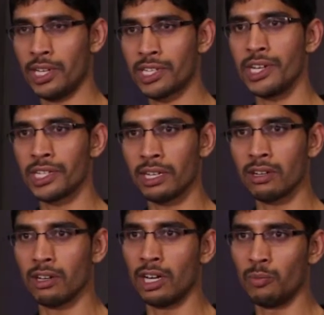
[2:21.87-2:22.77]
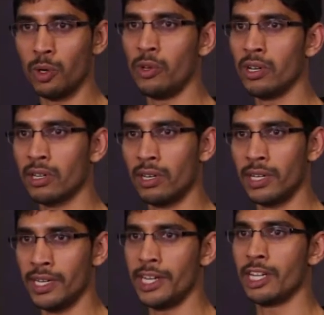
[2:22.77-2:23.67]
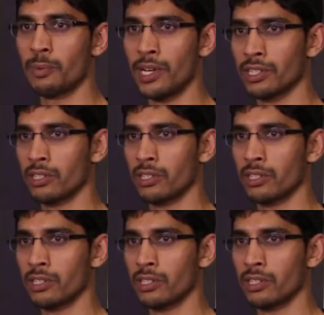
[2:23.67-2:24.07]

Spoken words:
residential CORD, mobile CORD and enterprise